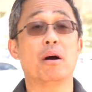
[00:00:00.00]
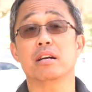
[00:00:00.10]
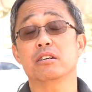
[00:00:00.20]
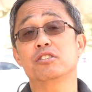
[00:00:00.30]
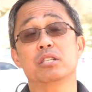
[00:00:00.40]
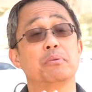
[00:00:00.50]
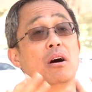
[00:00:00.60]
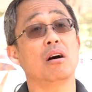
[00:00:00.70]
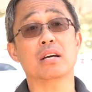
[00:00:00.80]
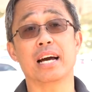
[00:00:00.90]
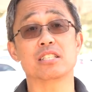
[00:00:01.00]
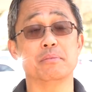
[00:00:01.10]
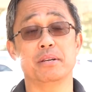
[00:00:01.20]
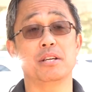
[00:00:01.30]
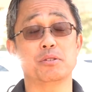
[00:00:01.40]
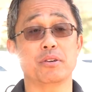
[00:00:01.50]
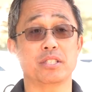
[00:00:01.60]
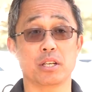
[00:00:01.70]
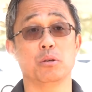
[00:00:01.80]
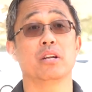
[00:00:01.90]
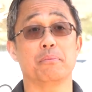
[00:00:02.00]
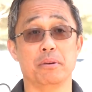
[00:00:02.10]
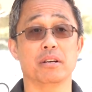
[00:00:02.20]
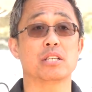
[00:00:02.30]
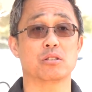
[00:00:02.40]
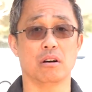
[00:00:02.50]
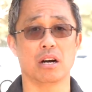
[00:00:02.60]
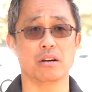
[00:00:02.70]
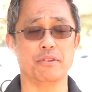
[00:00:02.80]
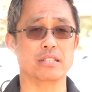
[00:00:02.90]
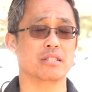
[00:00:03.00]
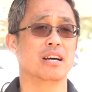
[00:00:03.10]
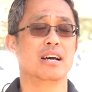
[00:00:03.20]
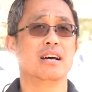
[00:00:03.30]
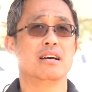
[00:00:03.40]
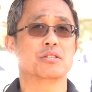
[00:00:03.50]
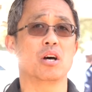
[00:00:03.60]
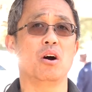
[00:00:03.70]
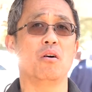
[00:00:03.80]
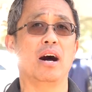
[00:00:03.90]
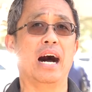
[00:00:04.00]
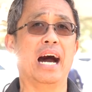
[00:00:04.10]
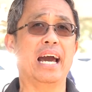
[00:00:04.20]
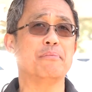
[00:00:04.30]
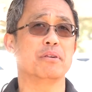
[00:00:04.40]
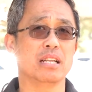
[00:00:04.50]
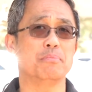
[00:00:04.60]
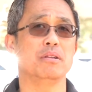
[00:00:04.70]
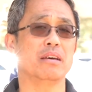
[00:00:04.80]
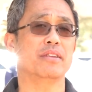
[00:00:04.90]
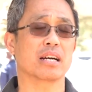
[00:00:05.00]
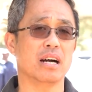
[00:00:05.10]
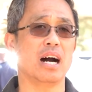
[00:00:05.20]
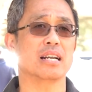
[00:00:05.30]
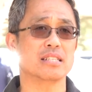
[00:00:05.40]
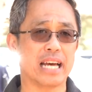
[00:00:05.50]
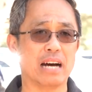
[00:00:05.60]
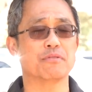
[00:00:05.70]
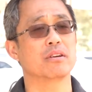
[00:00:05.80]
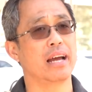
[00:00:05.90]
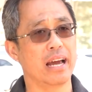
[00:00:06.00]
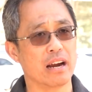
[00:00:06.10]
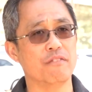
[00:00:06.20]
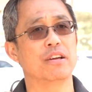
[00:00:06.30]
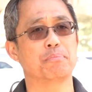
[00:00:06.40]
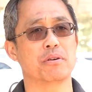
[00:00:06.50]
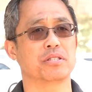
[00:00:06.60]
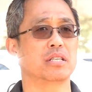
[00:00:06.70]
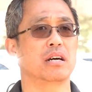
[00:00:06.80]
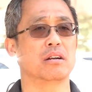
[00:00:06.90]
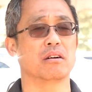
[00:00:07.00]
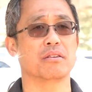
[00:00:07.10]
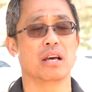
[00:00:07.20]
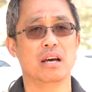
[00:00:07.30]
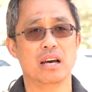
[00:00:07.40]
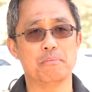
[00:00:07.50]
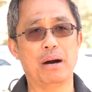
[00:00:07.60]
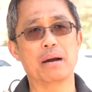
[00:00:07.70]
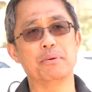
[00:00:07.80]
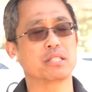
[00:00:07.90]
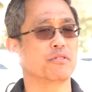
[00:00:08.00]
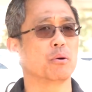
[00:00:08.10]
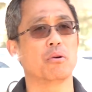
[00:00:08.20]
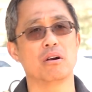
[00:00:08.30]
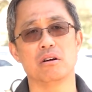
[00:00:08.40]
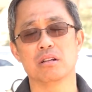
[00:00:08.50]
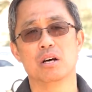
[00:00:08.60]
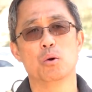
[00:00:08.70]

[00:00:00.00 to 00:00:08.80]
partnership with all kinds of ministries, including Billion Soul Harvest. So I really believe that God is after every person on earth, and Bibles for the World